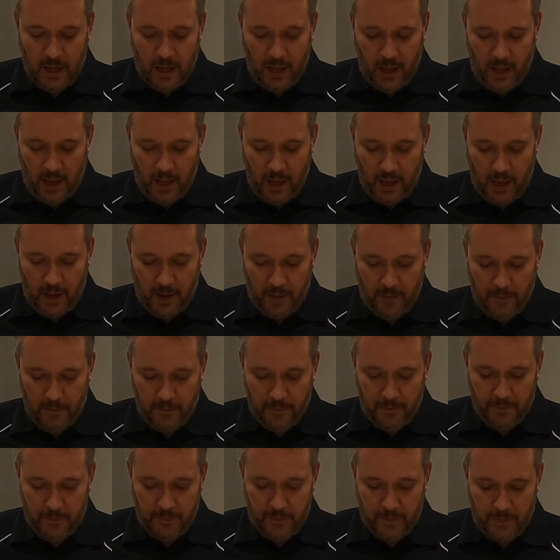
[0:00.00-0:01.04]

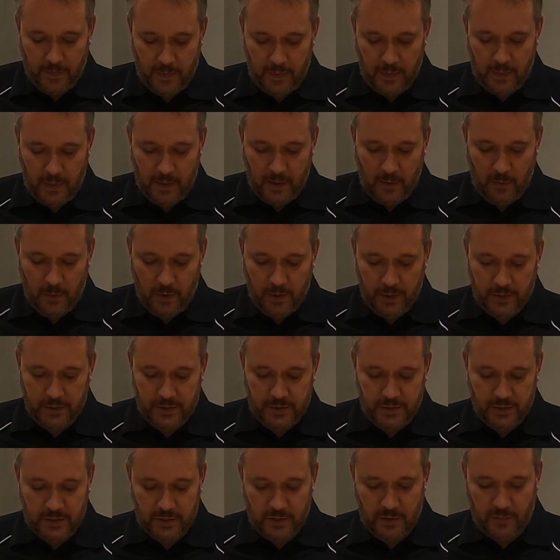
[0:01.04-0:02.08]
They want us
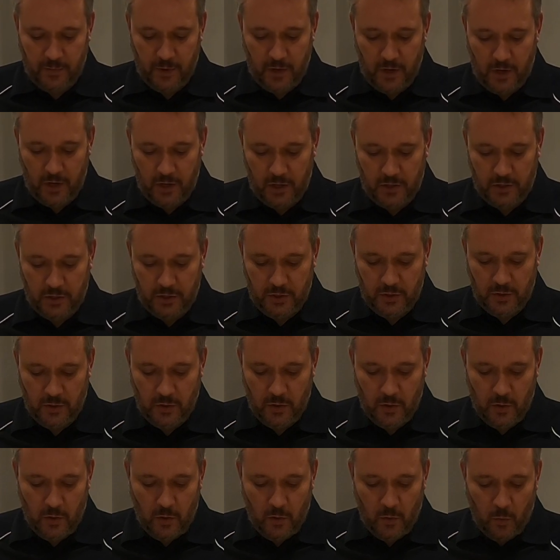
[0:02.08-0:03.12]
to submerge
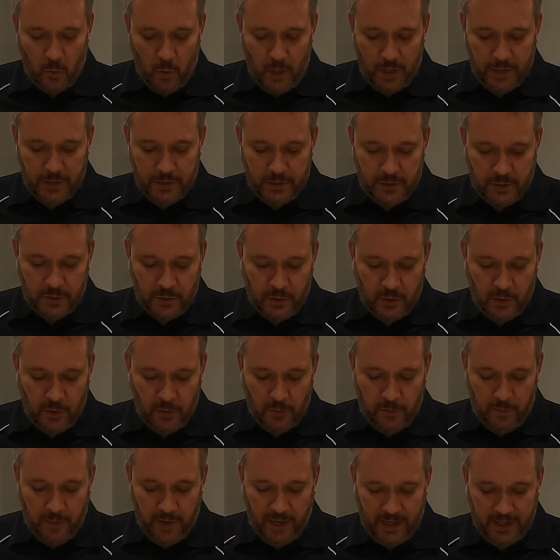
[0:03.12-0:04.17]
1
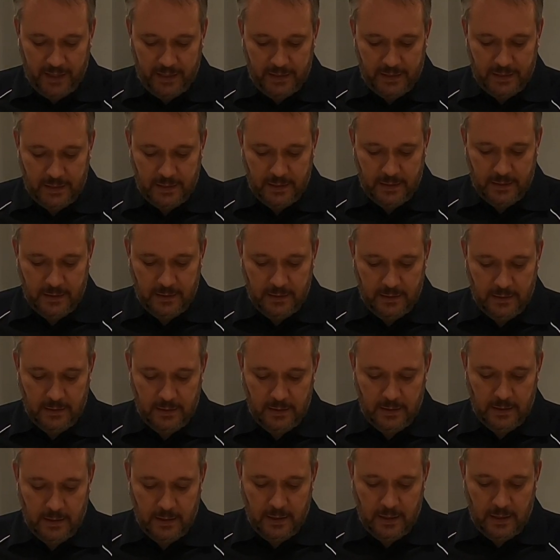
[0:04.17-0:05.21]
soil pellet
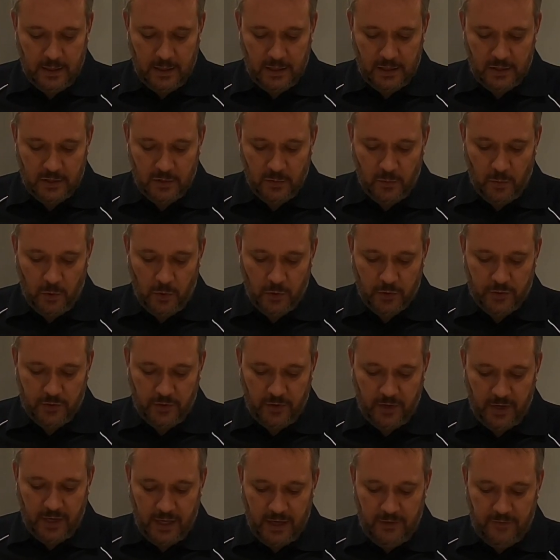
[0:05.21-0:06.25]
into
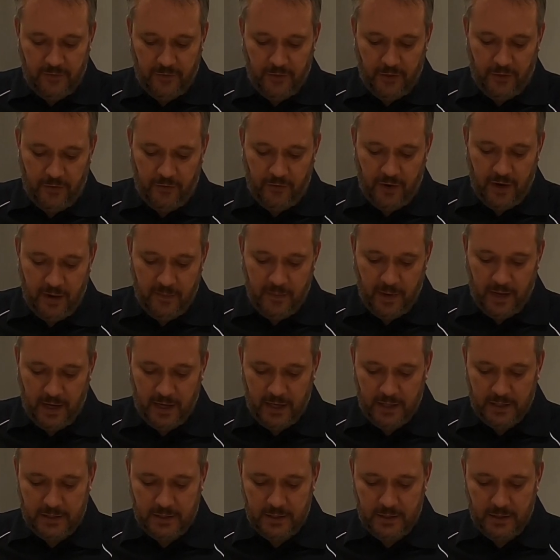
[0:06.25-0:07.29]
water and leave for 3
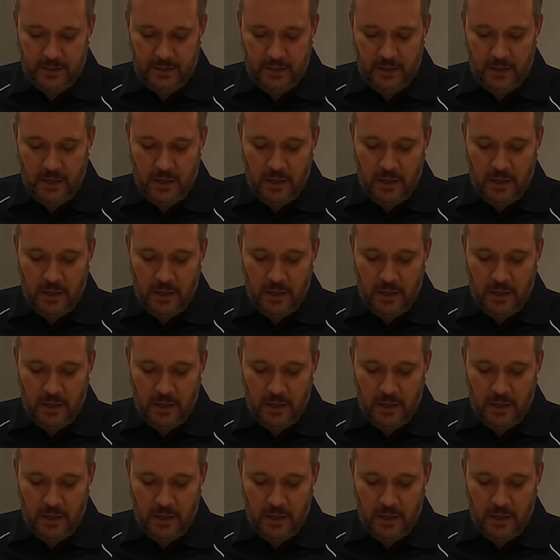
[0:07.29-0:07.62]
minutes.